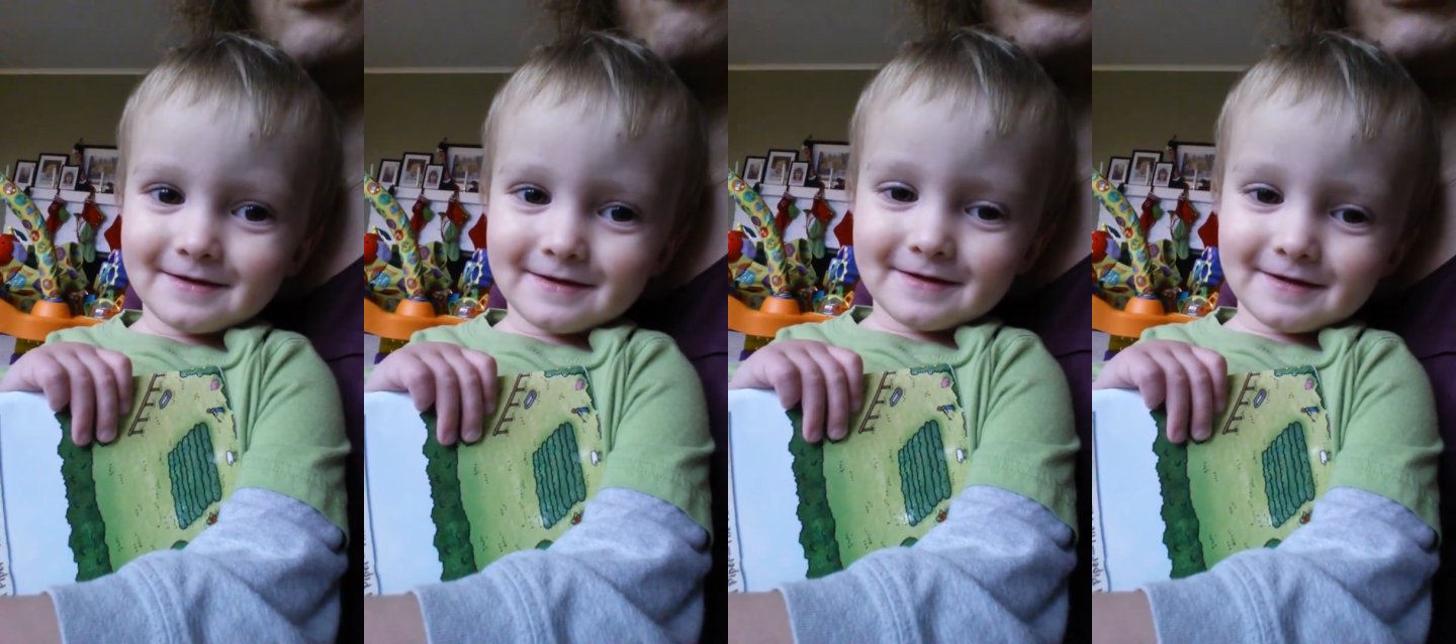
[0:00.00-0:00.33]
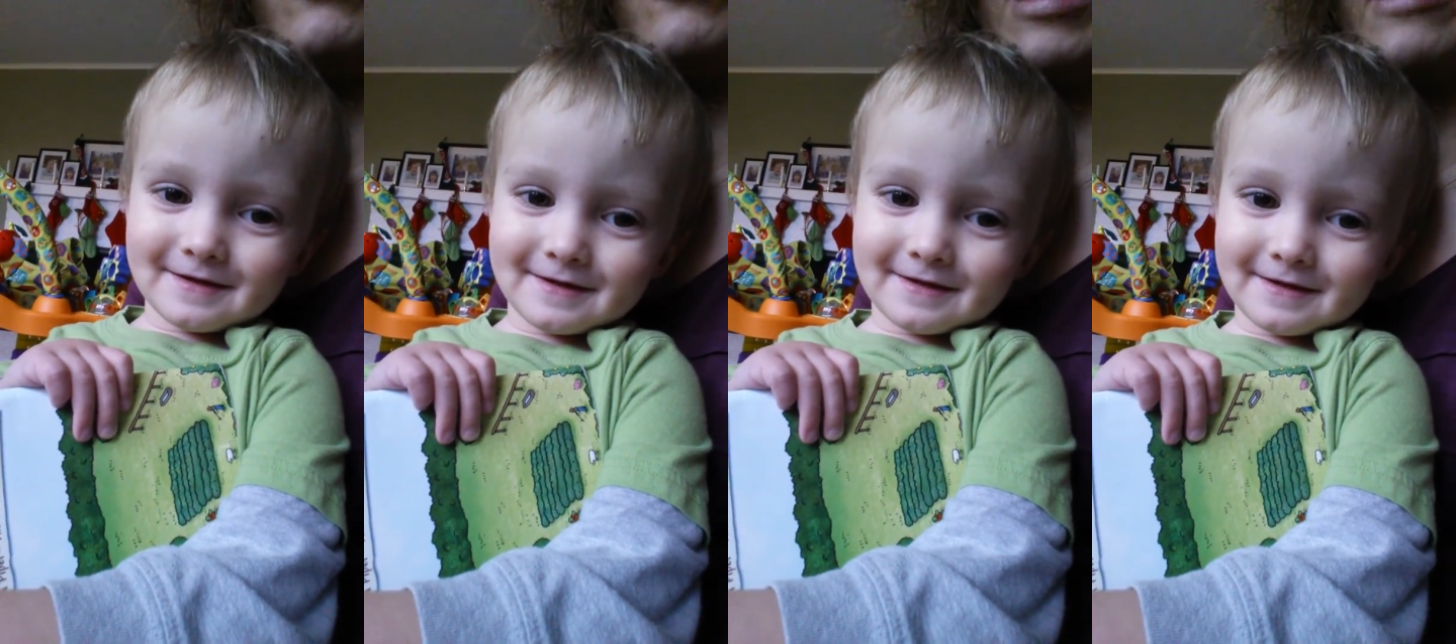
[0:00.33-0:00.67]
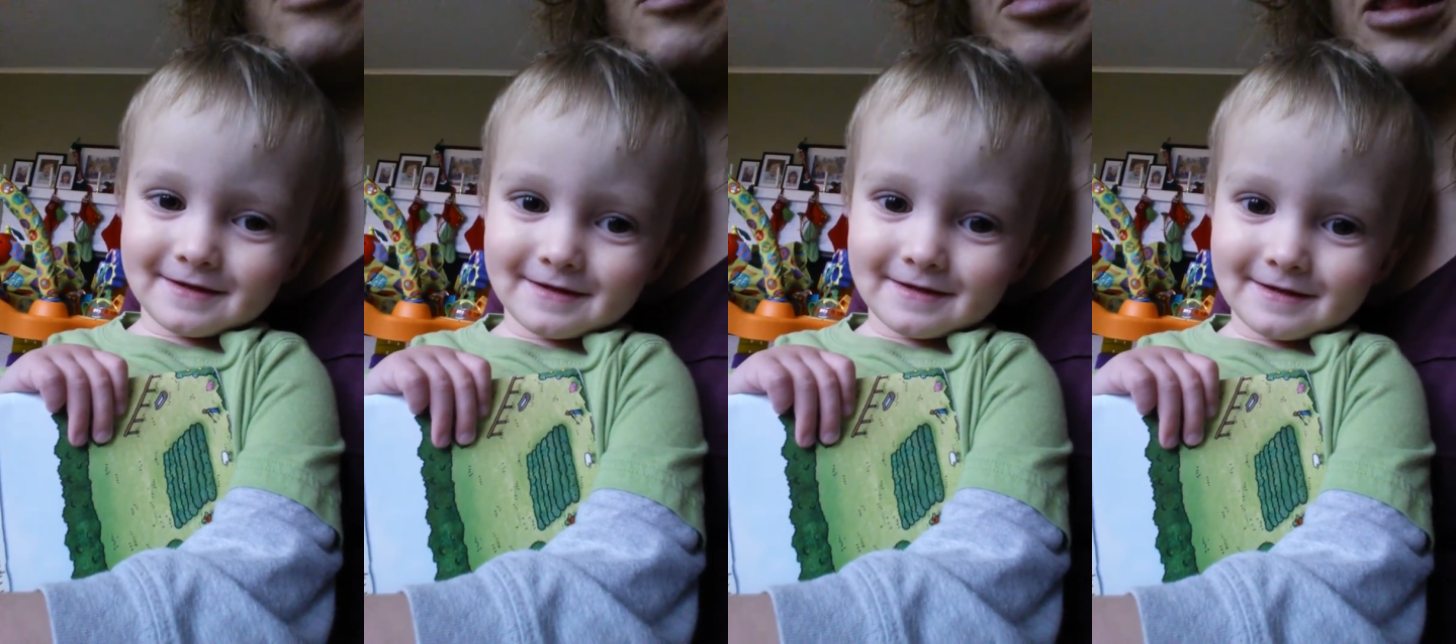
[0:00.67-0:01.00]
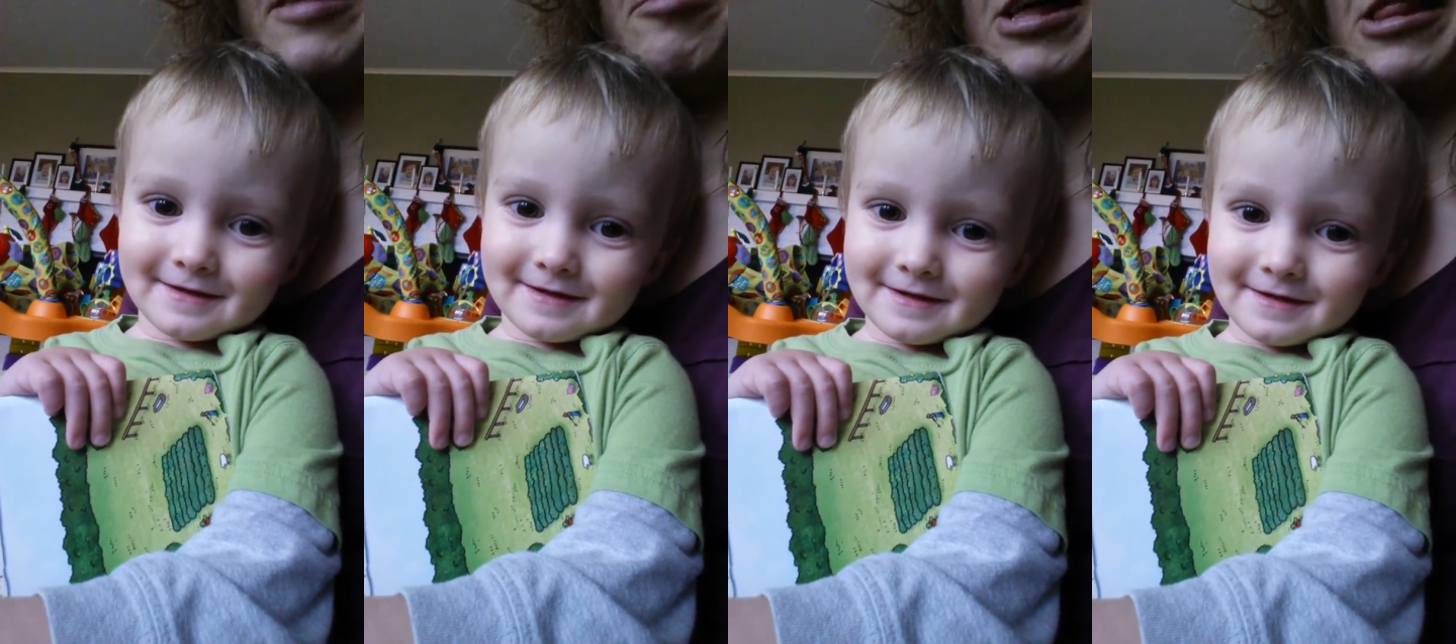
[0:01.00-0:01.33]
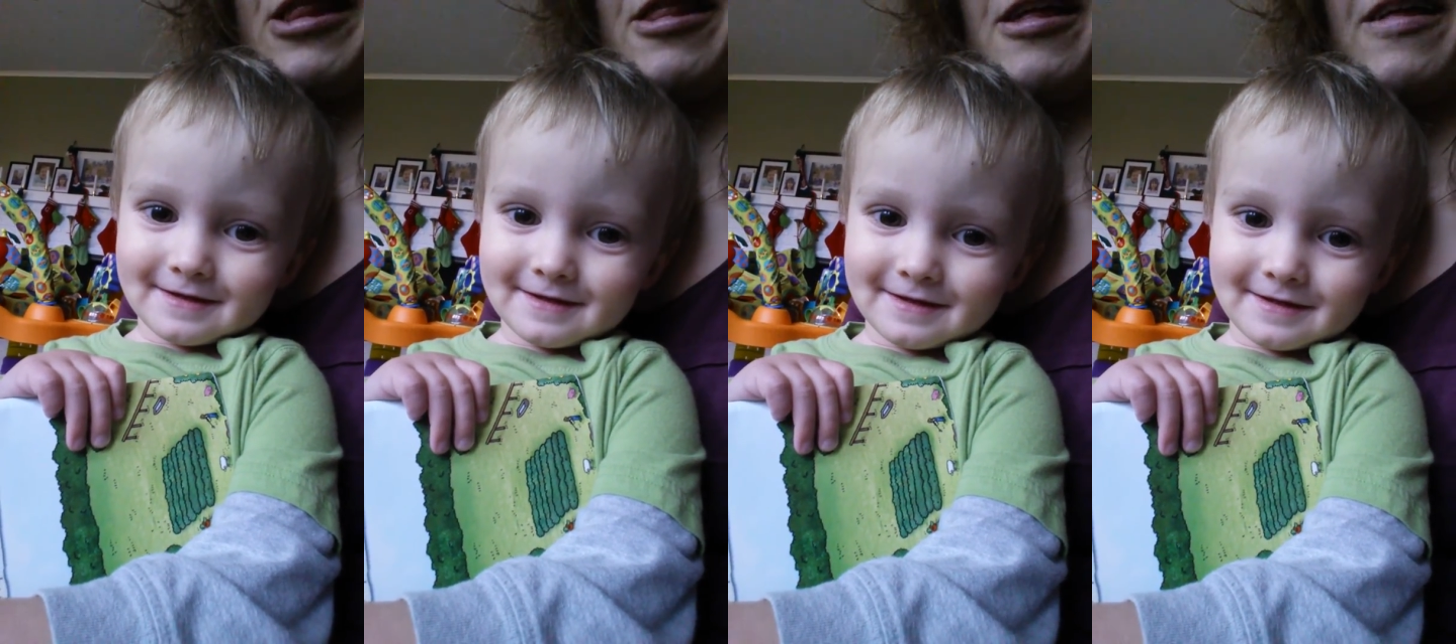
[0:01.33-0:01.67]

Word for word: What do you like to play with?